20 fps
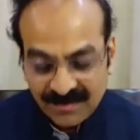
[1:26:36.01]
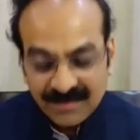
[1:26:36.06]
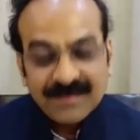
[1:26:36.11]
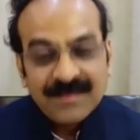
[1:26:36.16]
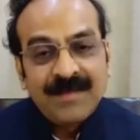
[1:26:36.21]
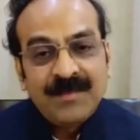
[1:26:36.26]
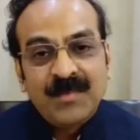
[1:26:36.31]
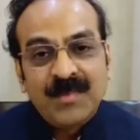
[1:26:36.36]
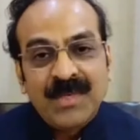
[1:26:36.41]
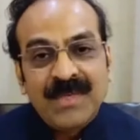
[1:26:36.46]

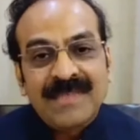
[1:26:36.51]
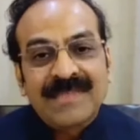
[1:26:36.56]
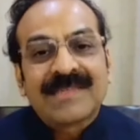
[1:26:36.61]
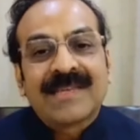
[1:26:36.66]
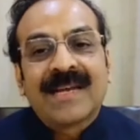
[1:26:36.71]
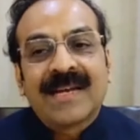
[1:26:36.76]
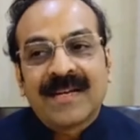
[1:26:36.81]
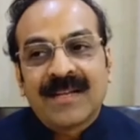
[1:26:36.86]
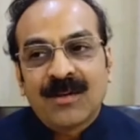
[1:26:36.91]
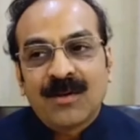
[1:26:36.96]
The yeah. piece
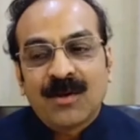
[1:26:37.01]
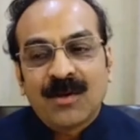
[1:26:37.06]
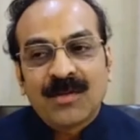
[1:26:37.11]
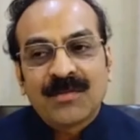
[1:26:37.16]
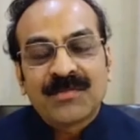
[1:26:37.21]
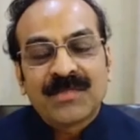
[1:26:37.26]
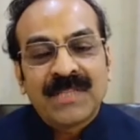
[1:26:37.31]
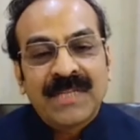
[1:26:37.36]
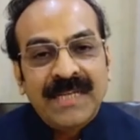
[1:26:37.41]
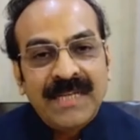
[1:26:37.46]
had a lot of
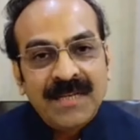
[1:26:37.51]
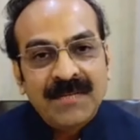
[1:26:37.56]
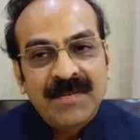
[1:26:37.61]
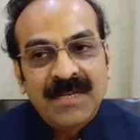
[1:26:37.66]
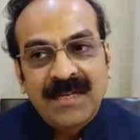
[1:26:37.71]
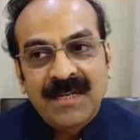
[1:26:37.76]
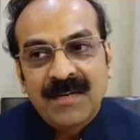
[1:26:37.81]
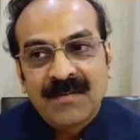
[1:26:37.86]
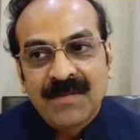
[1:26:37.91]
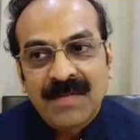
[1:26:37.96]

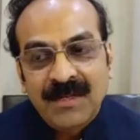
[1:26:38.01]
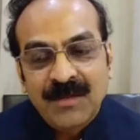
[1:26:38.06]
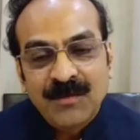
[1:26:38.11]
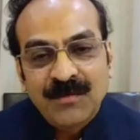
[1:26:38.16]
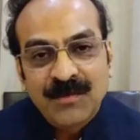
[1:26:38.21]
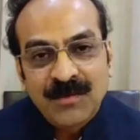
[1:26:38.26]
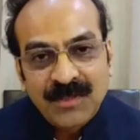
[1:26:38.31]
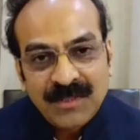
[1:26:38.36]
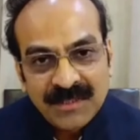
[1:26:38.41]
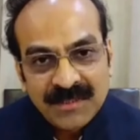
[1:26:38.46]
sentimental value
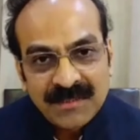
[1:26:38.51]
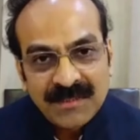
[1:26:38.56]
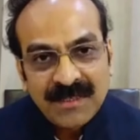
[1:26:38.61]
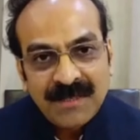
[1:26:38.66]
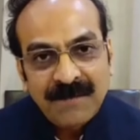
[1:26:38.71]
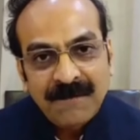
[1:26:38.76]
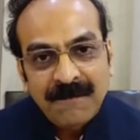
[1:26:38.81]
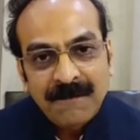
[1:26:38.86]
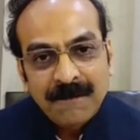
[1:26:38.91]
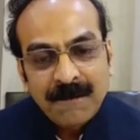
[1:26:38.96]
for herself
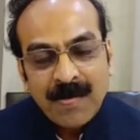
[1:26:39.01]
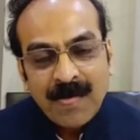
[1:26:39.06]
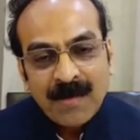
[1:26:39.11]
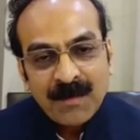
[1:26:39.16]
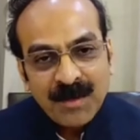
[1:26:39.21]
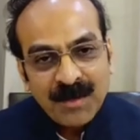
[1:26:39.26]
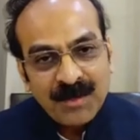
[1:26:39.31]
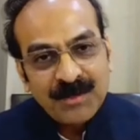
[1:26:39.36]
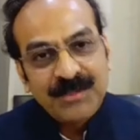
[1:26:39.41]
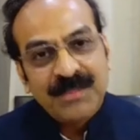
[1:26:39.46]

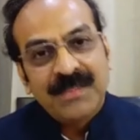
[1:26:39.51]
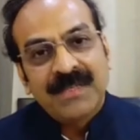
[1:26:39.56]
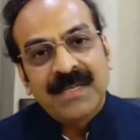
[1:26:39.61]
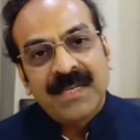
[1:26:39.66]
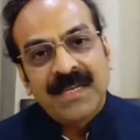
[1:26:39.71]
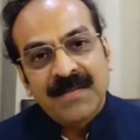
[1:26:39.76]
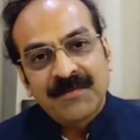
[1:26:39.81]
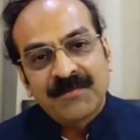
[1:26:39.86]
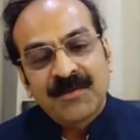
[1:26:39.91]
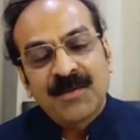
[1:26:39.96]
because it
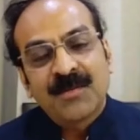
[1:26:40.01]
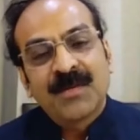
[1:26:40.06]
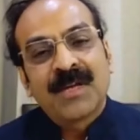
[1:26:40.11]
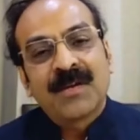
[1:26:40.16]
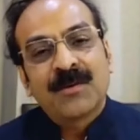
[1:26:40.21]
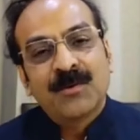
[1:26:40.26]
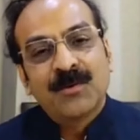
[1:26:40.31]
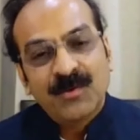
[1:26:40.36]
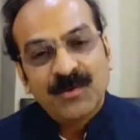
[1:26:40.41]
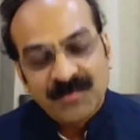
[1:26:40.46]
came from her
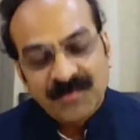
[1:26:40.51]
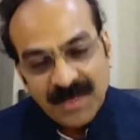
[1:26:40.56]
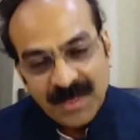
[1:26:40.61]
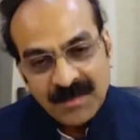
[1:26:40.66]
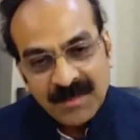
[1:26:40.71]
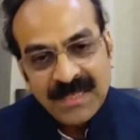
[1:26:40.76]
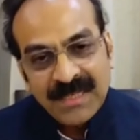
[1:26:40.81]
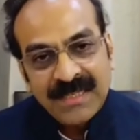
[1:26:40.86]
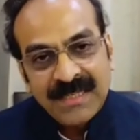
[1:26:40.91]
own family.